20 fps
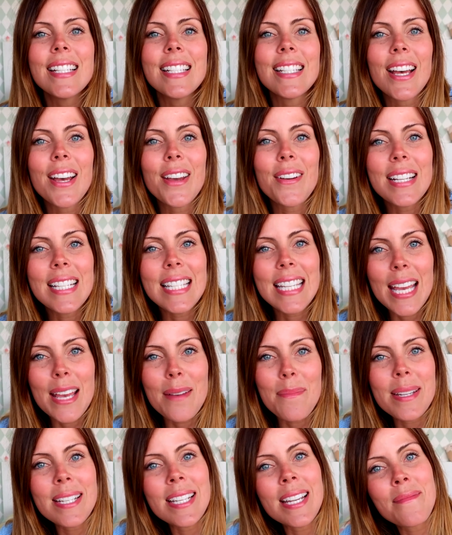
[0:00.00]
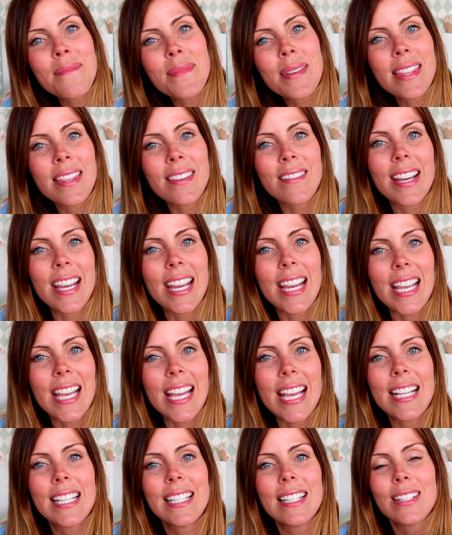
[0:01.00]
So tip number 3
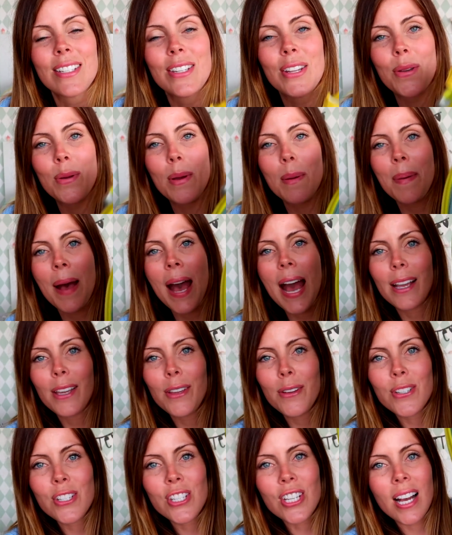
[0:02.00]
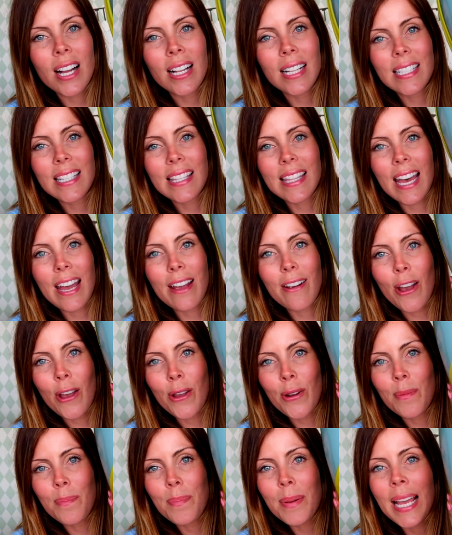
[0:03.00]
is to pack your child their
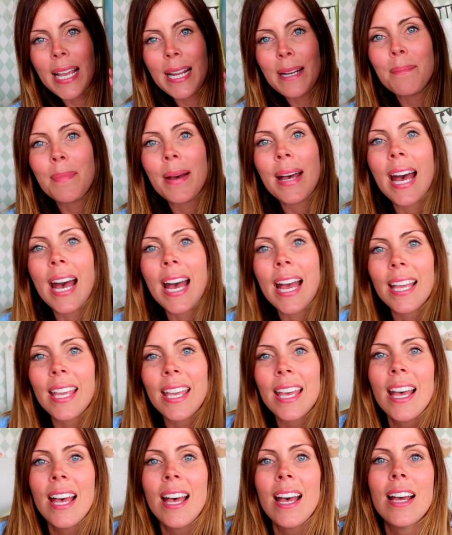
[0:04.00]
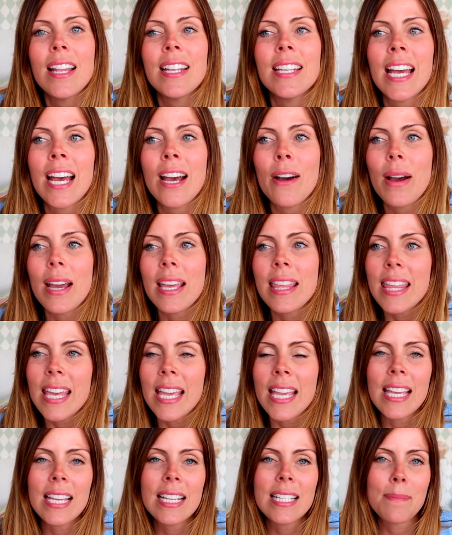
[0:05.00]
own plane bag. Now I
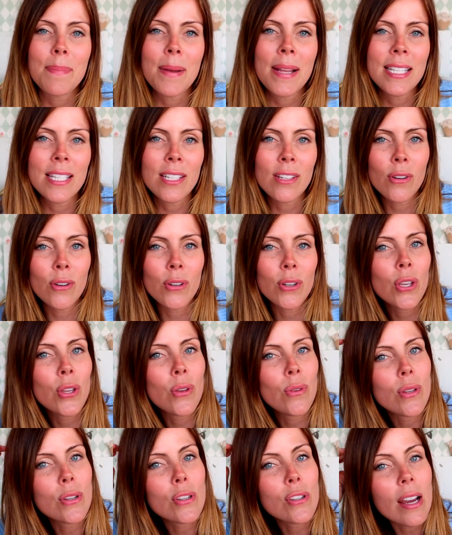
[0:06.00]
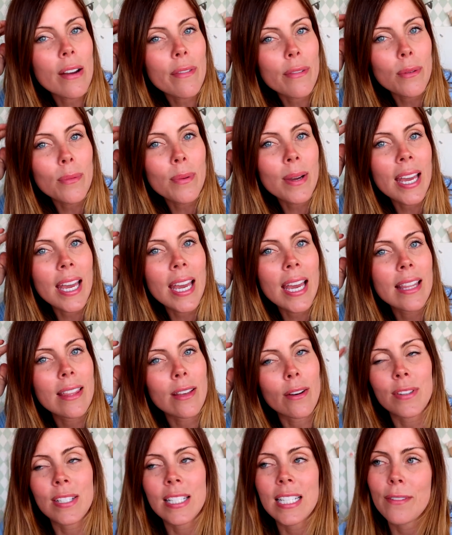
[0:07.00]
think depending on who you travel with,
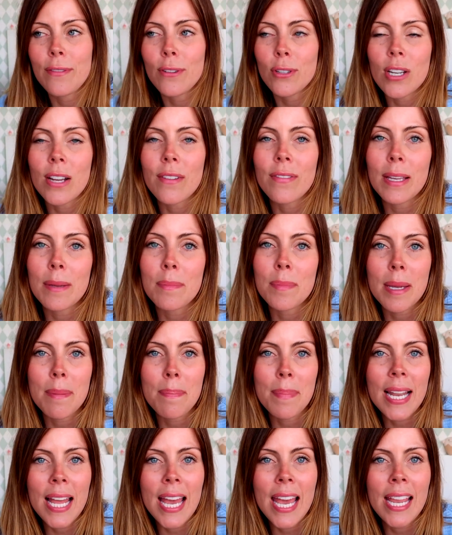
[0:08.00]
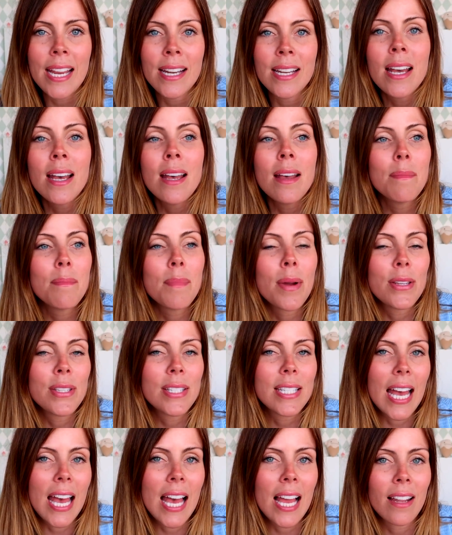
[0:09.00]
obviously if you're traveling by plane,
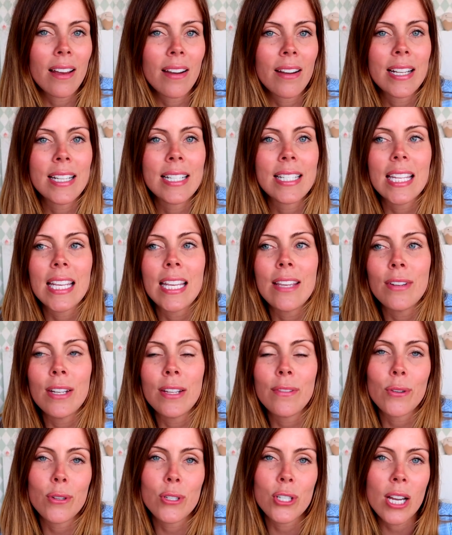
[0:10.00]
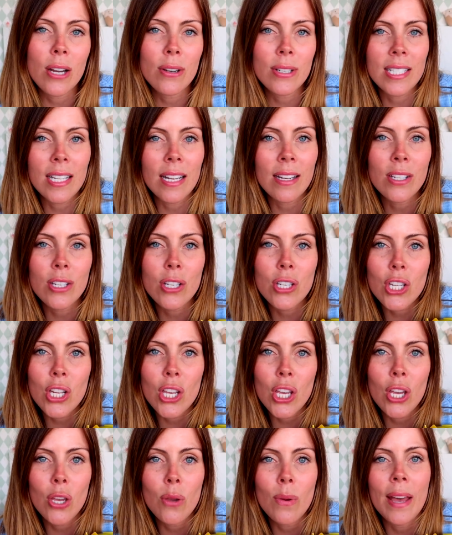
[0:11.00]
most airlines, even if your child is under
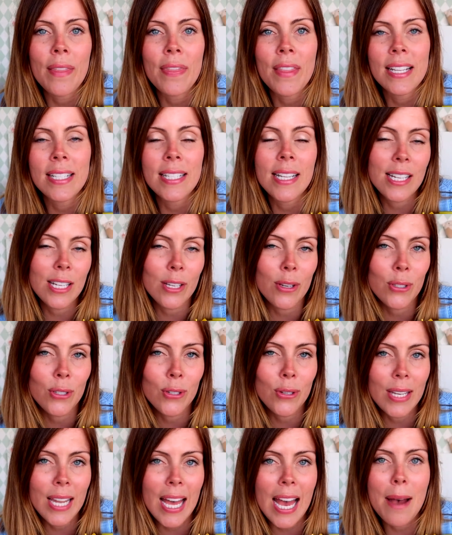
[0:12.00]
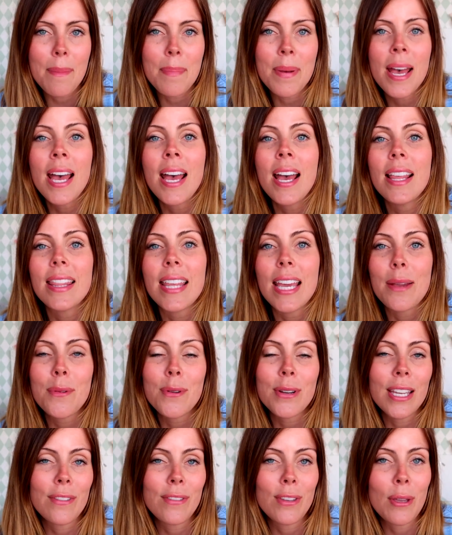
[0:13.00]
2 and they're sitting on your lap, they
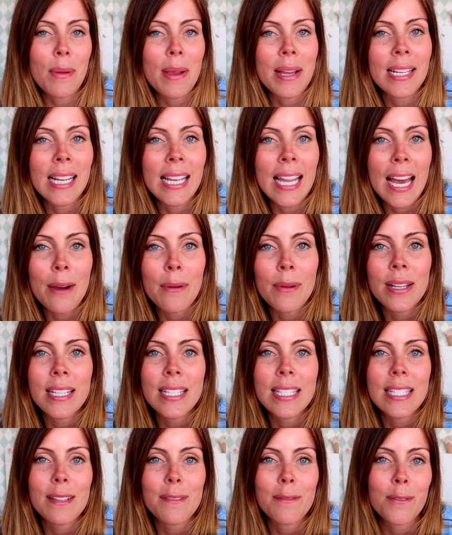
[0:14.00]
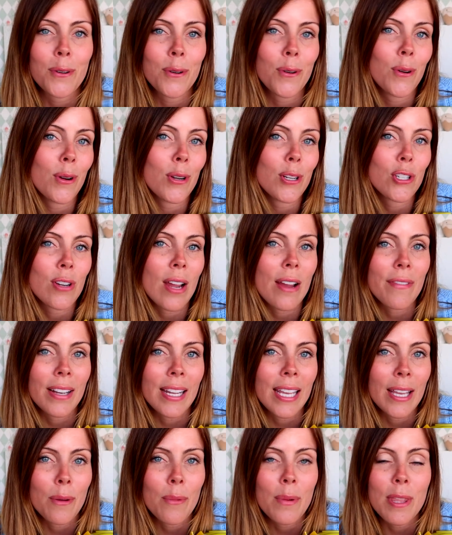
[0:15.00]
will give you an allowance for
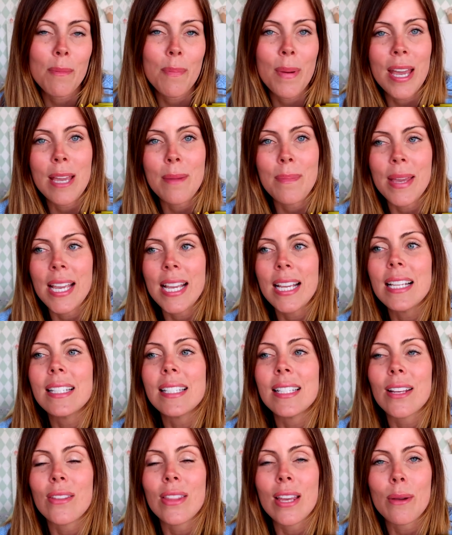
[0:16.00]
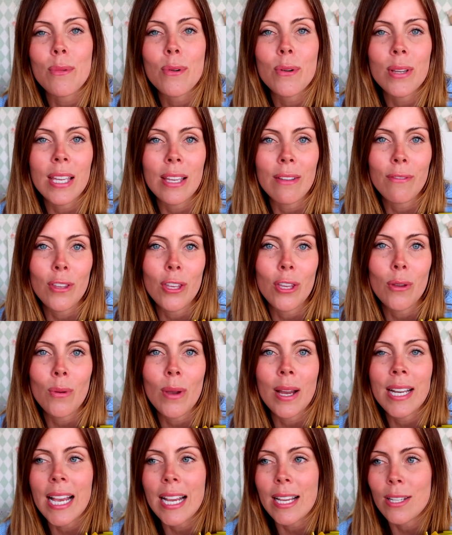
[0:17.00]
traveling with a baby. So they will give you
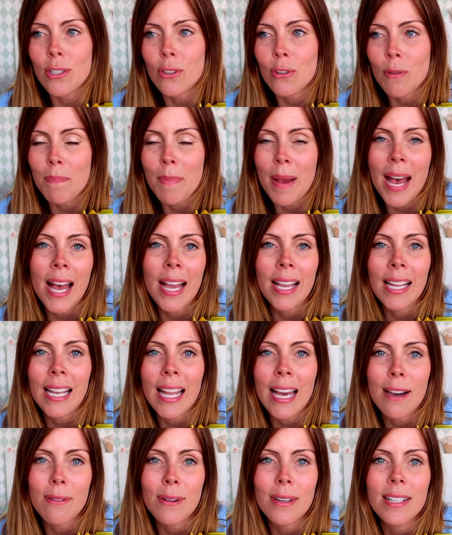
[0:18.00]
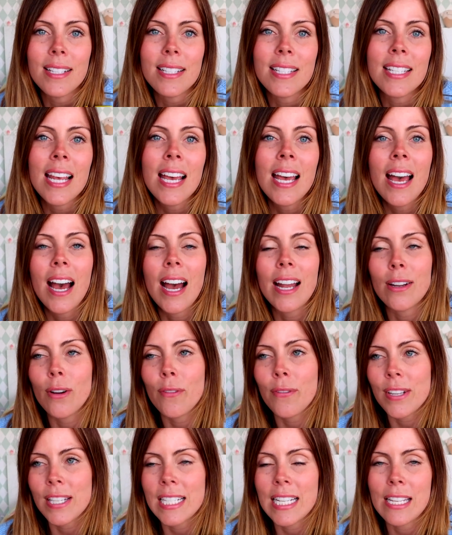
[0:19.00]
an extra bag allowance, and
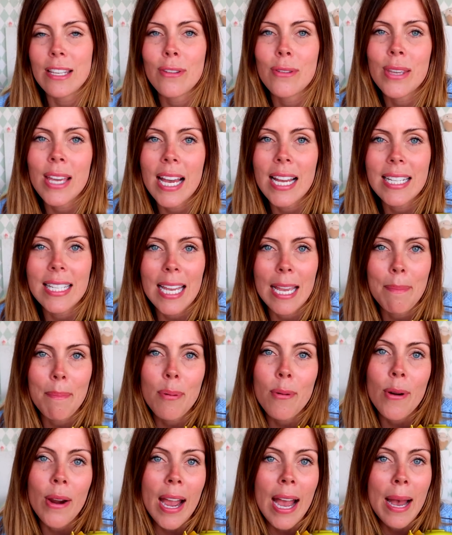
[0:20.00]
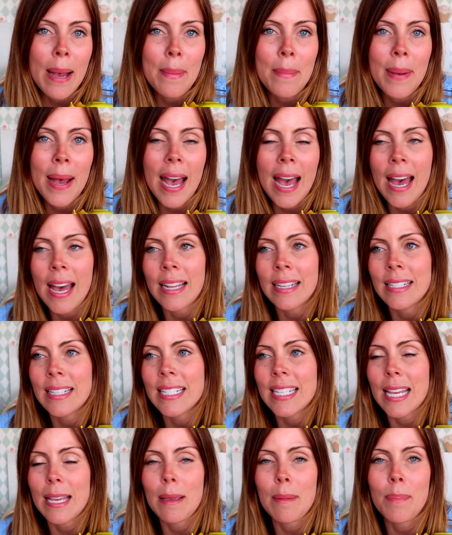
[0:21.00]
obviously you get a pram
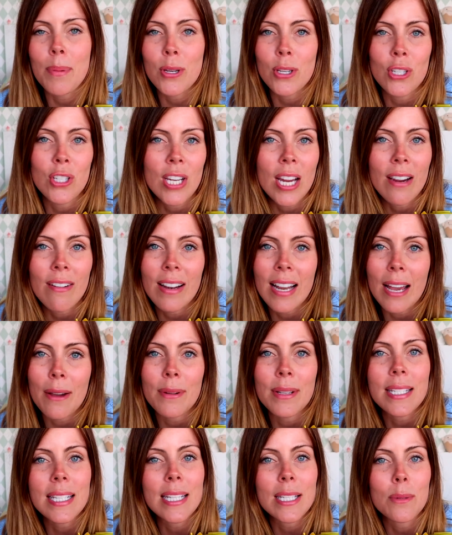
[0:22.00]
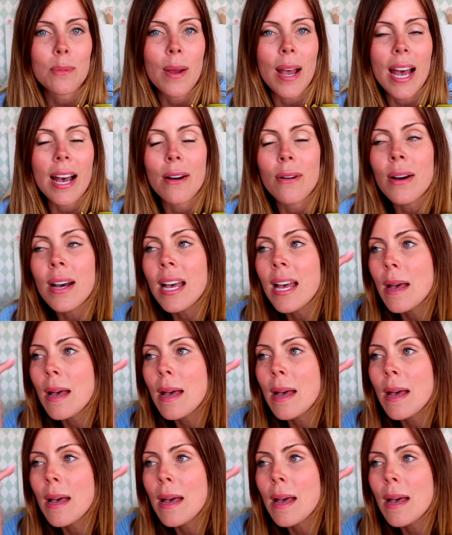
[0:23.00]
and a pushchair allowance as well.